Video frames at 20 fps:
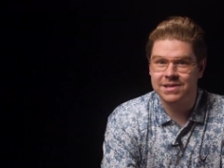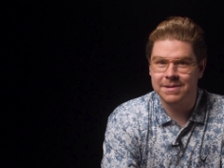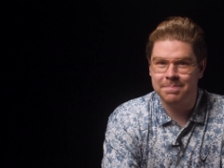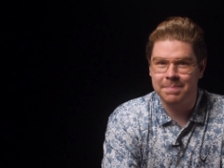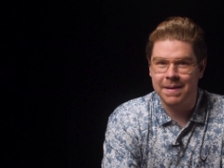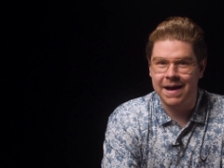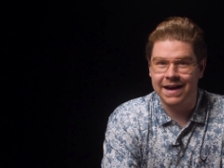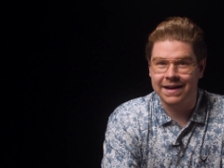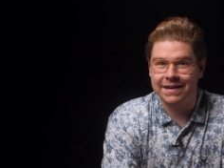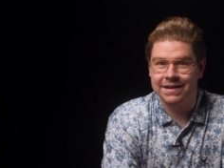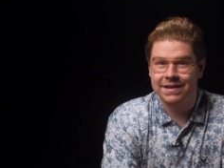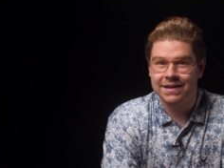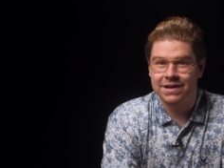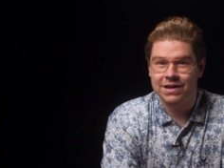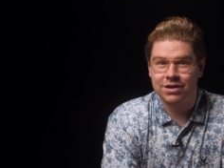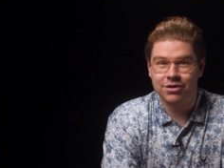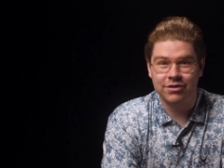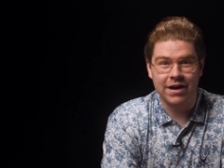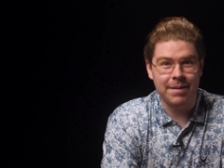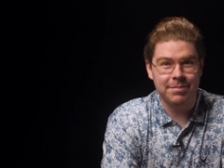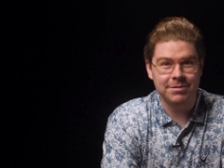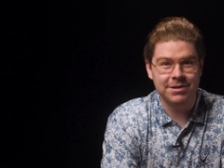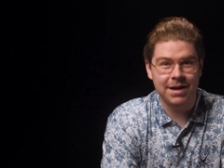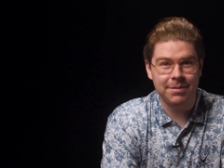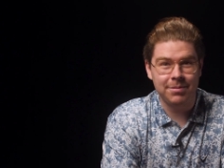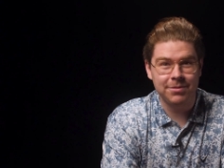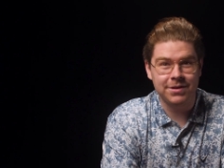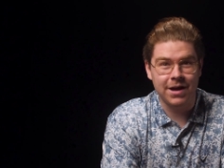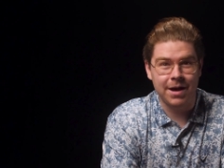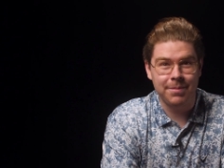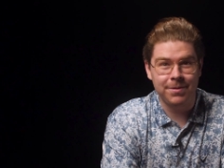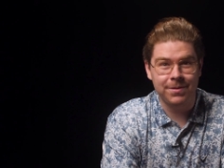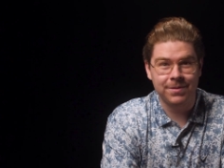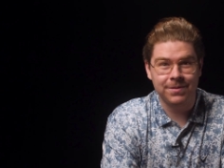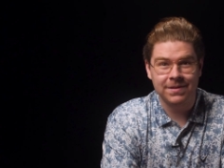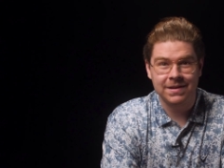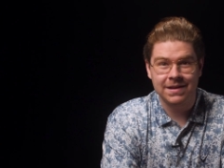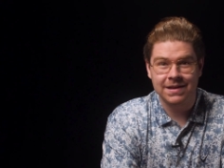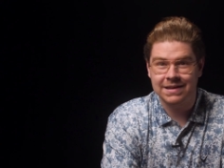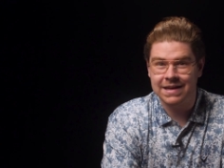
Sit back, grab a double double,